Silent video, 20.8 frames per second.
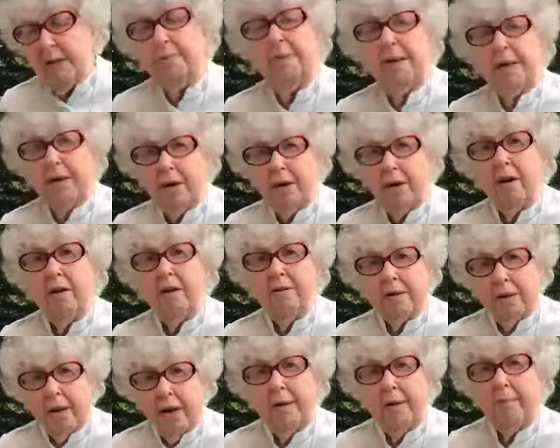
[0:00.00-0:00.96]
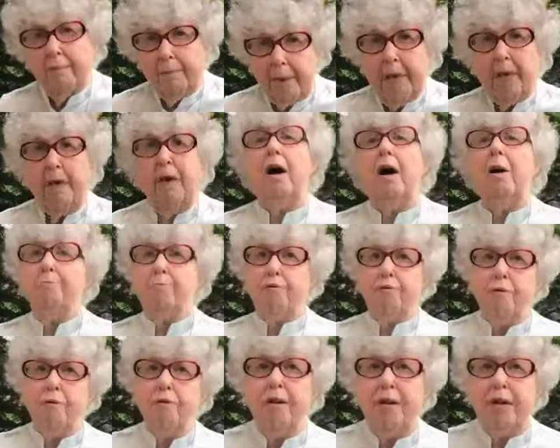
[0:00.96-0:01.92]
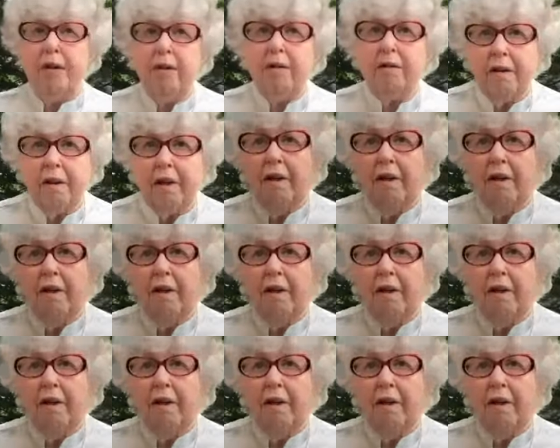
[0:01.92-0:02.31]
have been a hard time being uprooted.